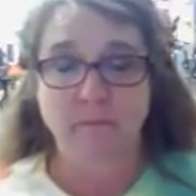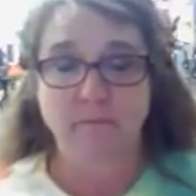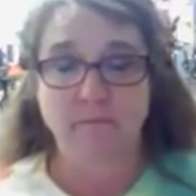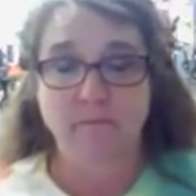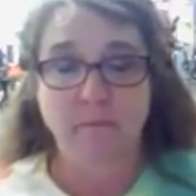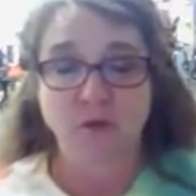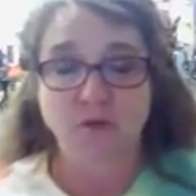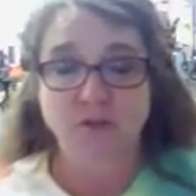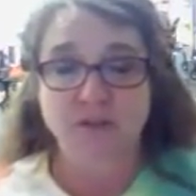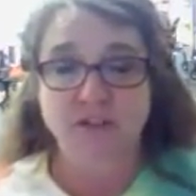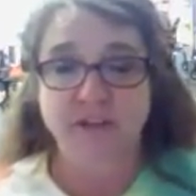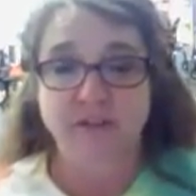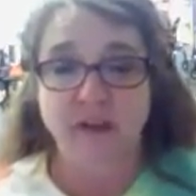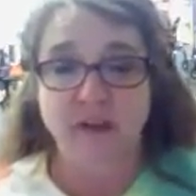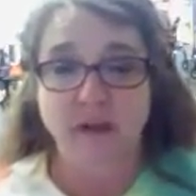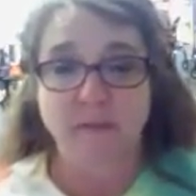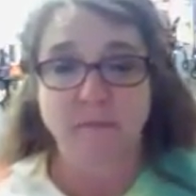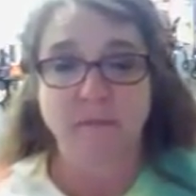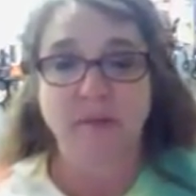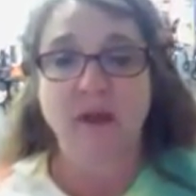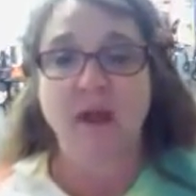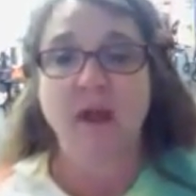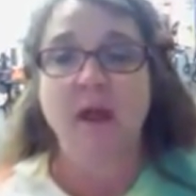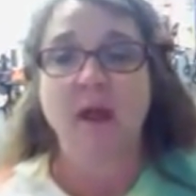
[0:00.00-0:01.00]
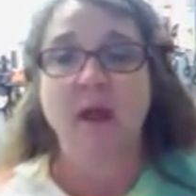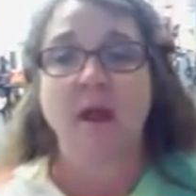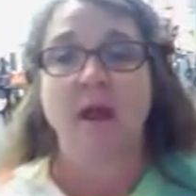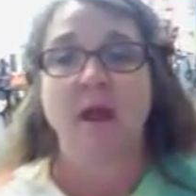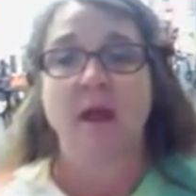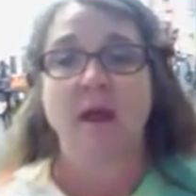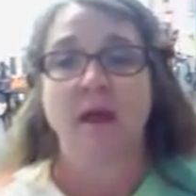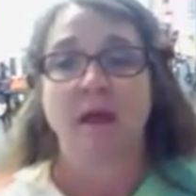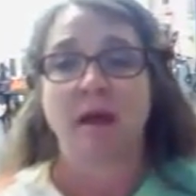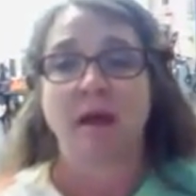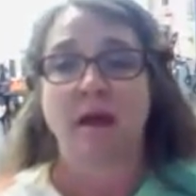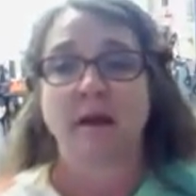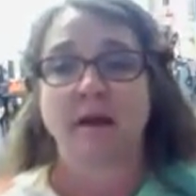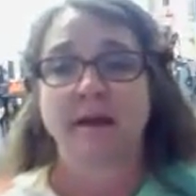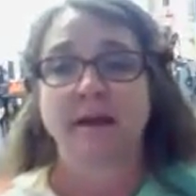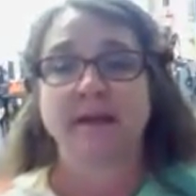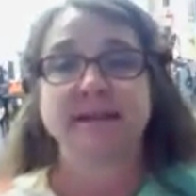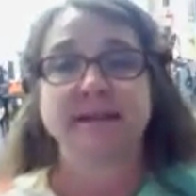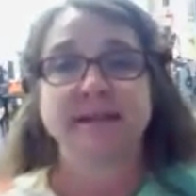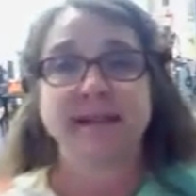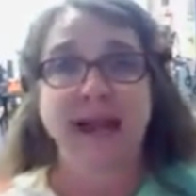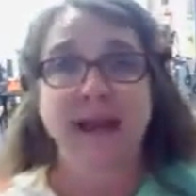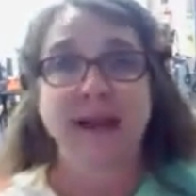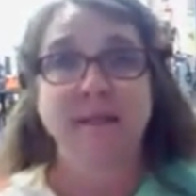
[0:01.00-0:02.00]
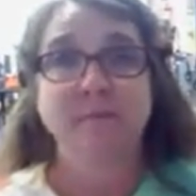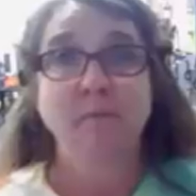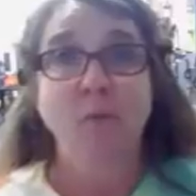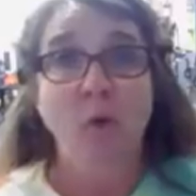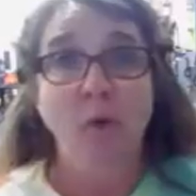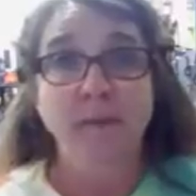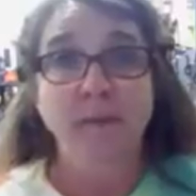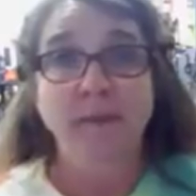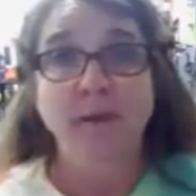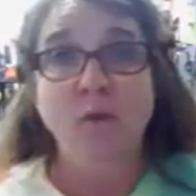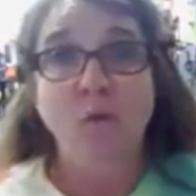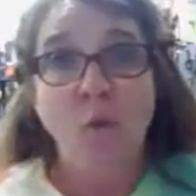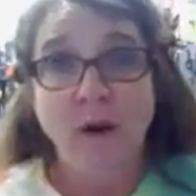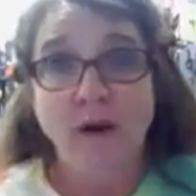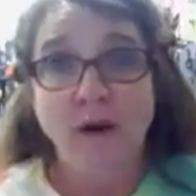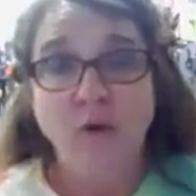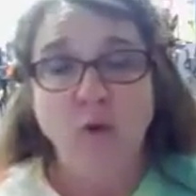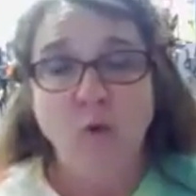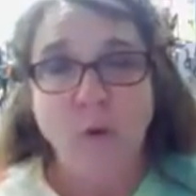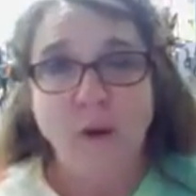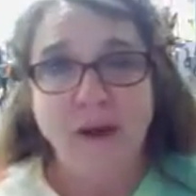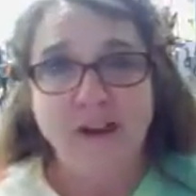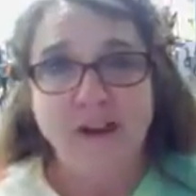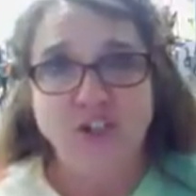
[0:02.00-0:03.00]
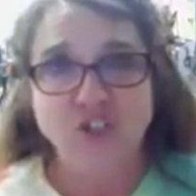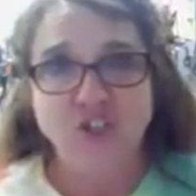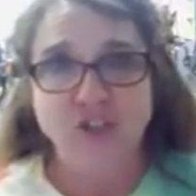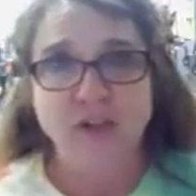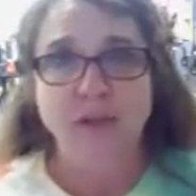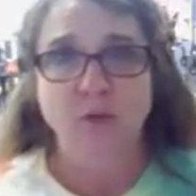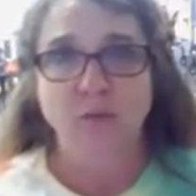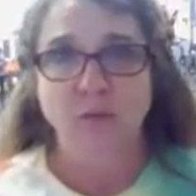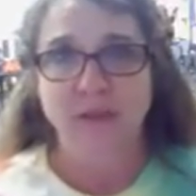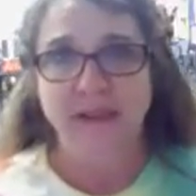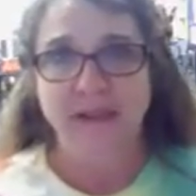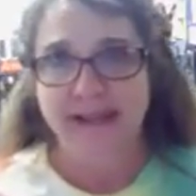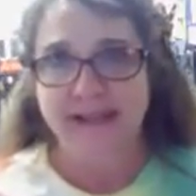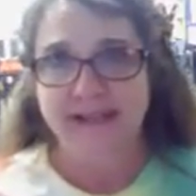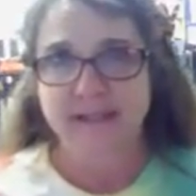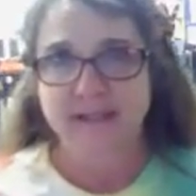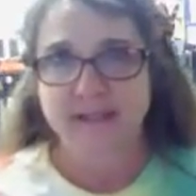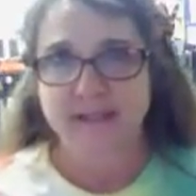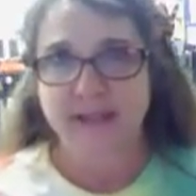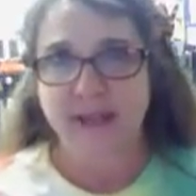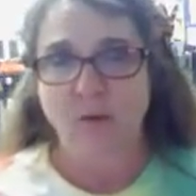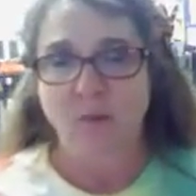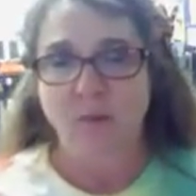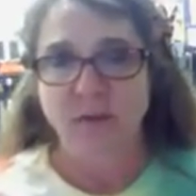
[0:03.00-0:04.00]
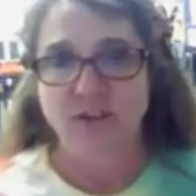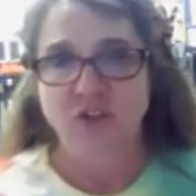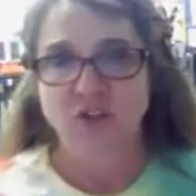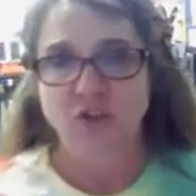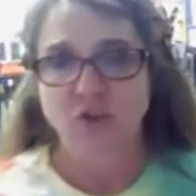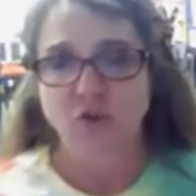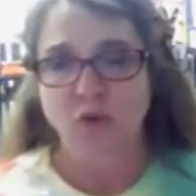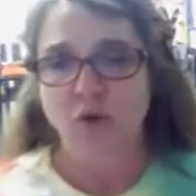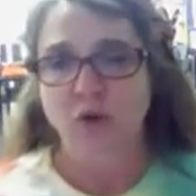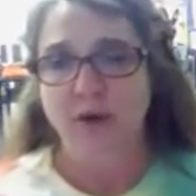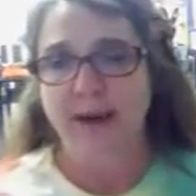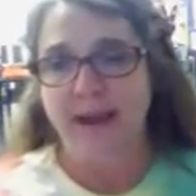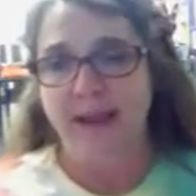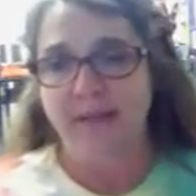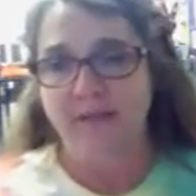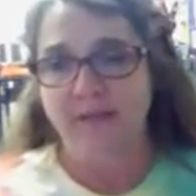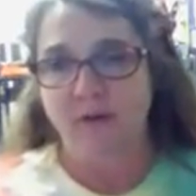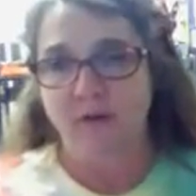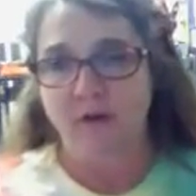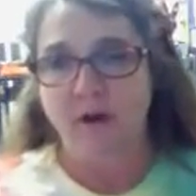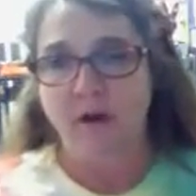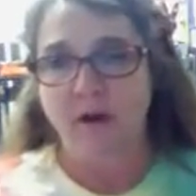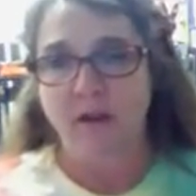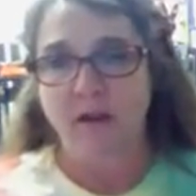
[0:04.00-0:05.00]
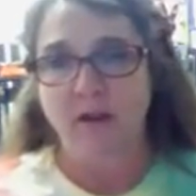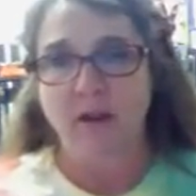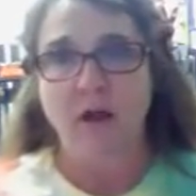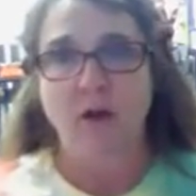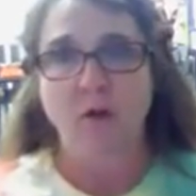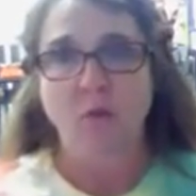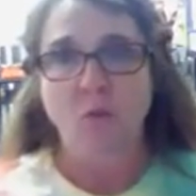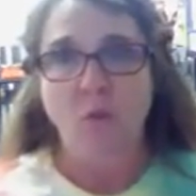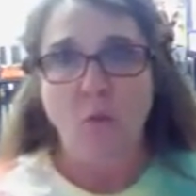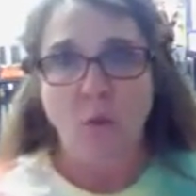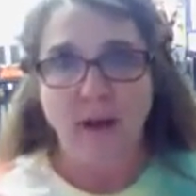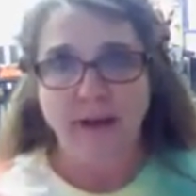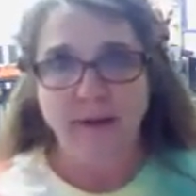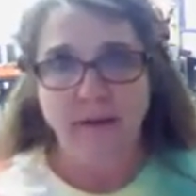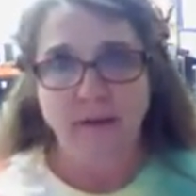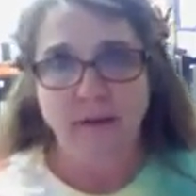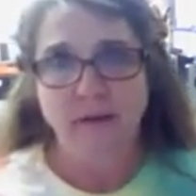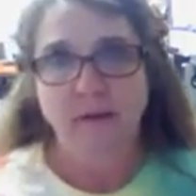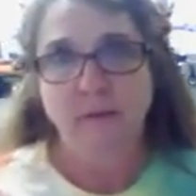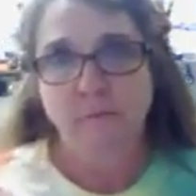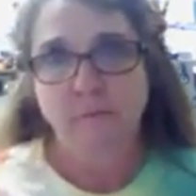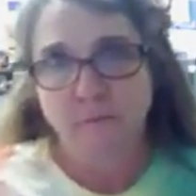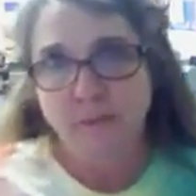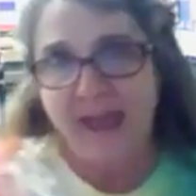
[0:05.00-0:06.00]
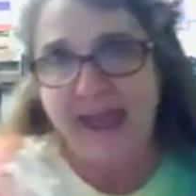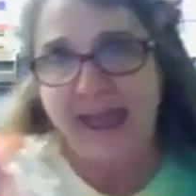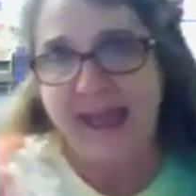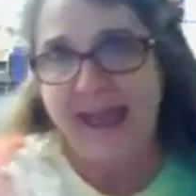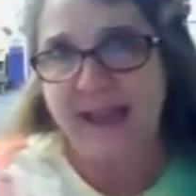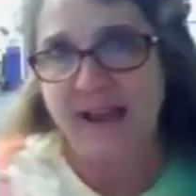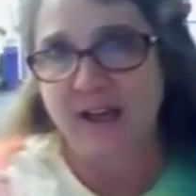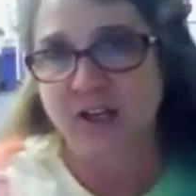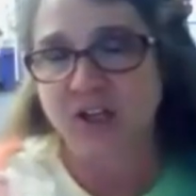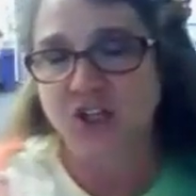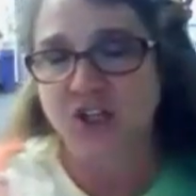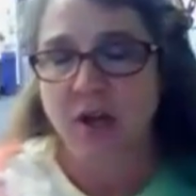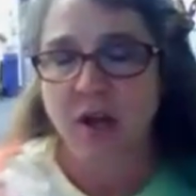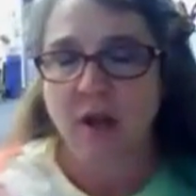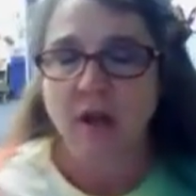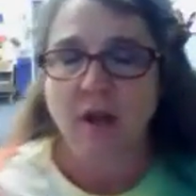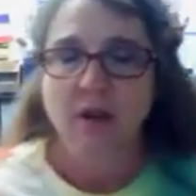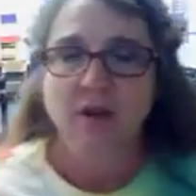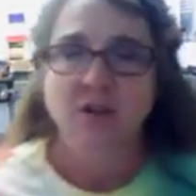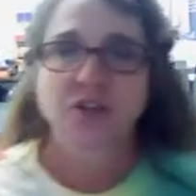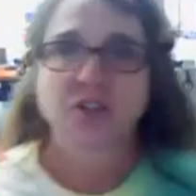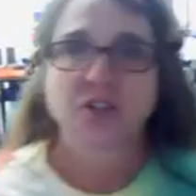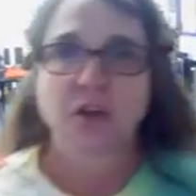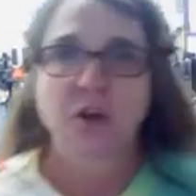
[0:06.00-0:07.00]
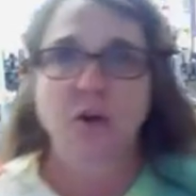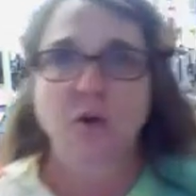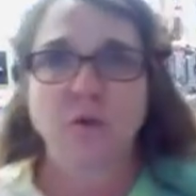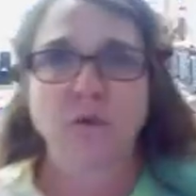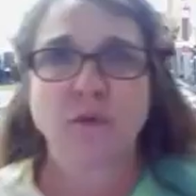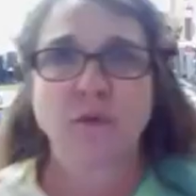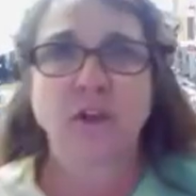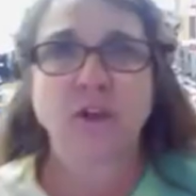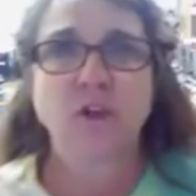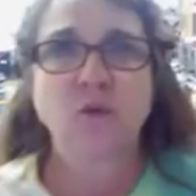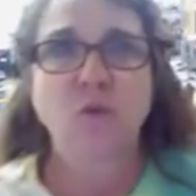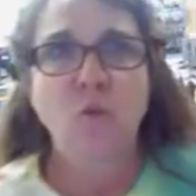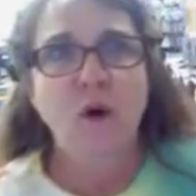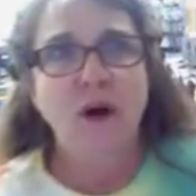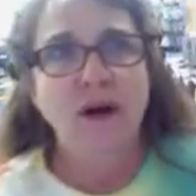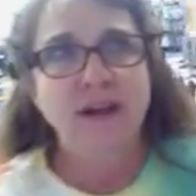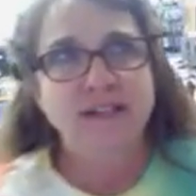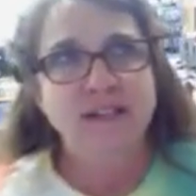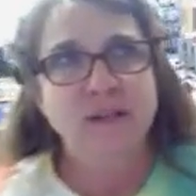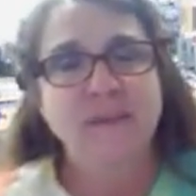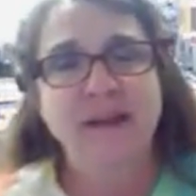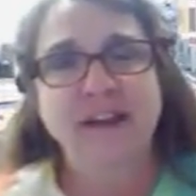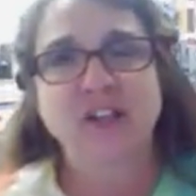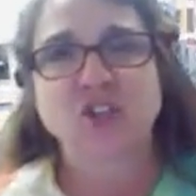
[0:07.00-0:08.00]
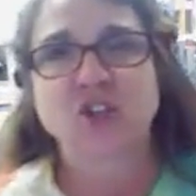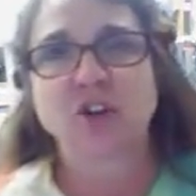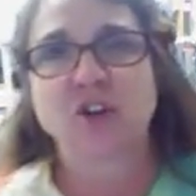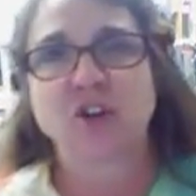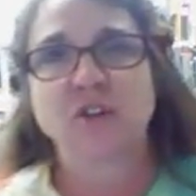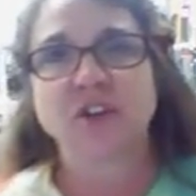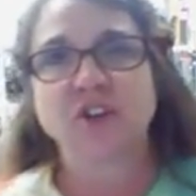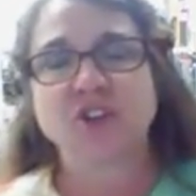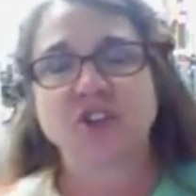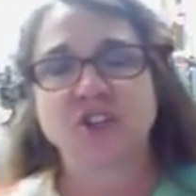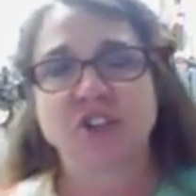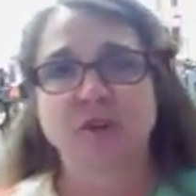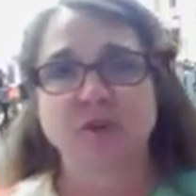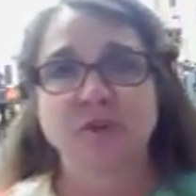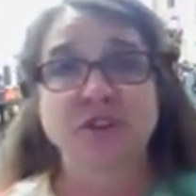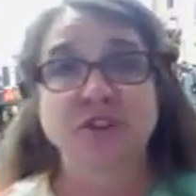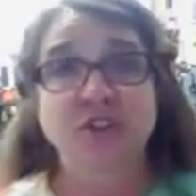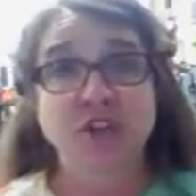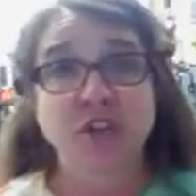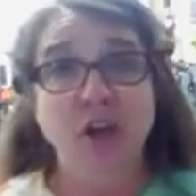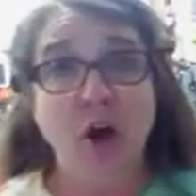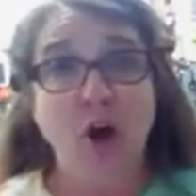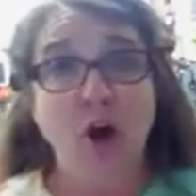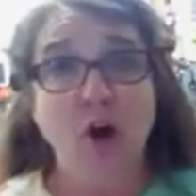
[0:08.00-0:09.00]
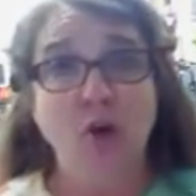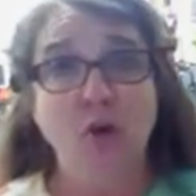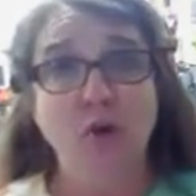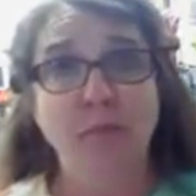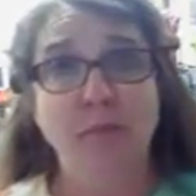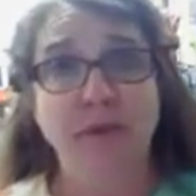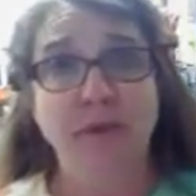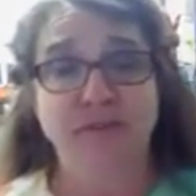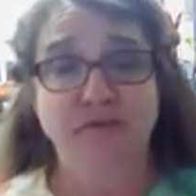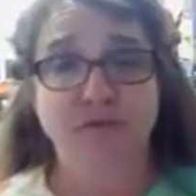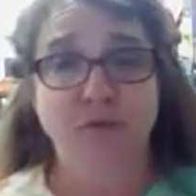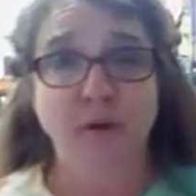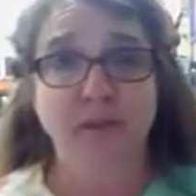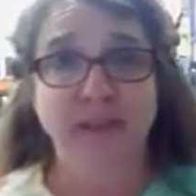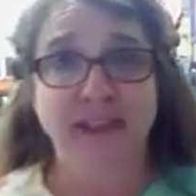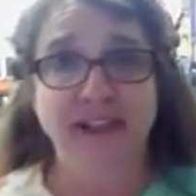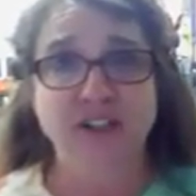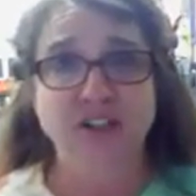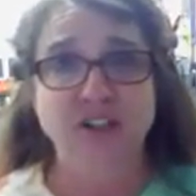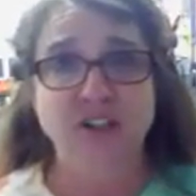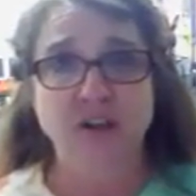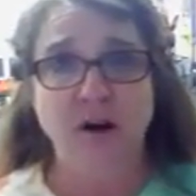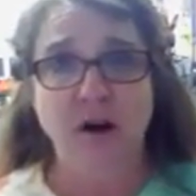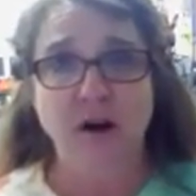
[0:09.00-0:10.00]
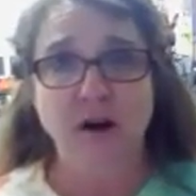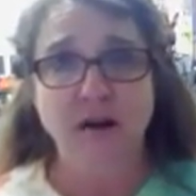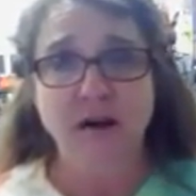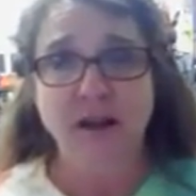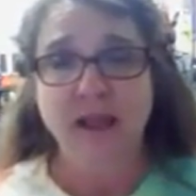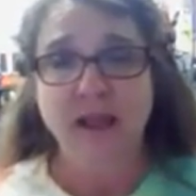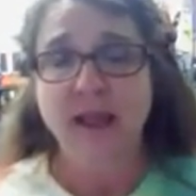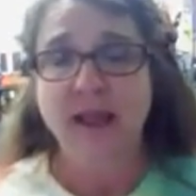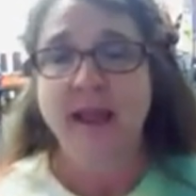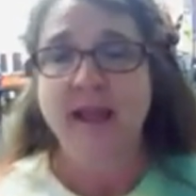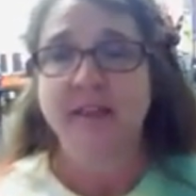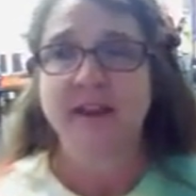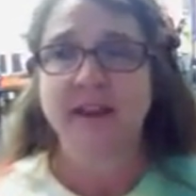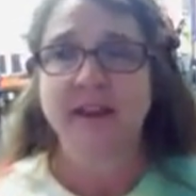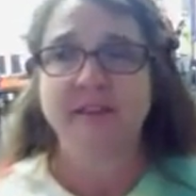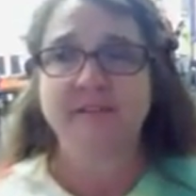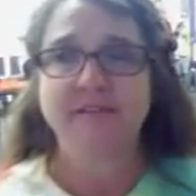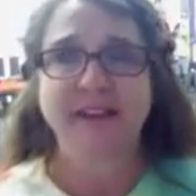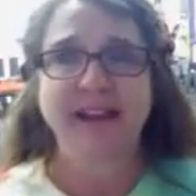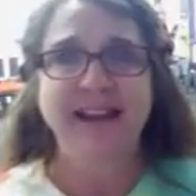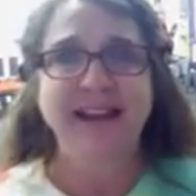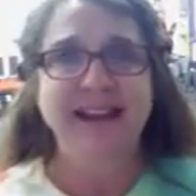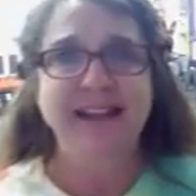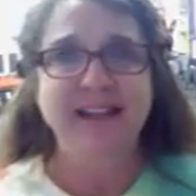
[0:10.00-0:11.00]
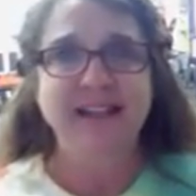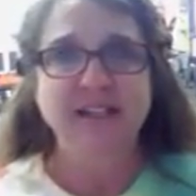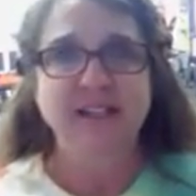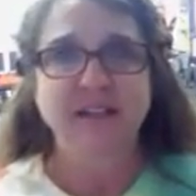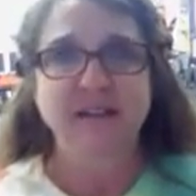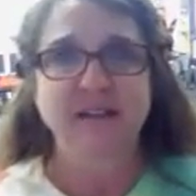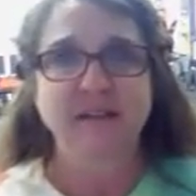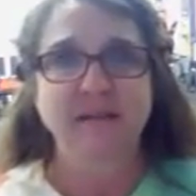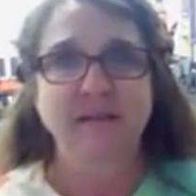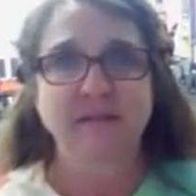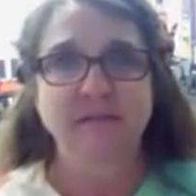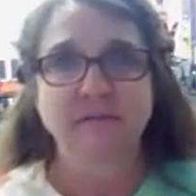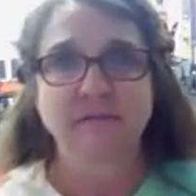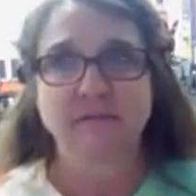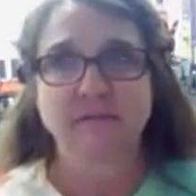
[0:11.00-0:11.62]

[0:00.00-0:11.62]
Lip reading: most of them, contain more than one question that relates to that one story, and they're all on one page. So you want to make sure that students know before they start that if they need to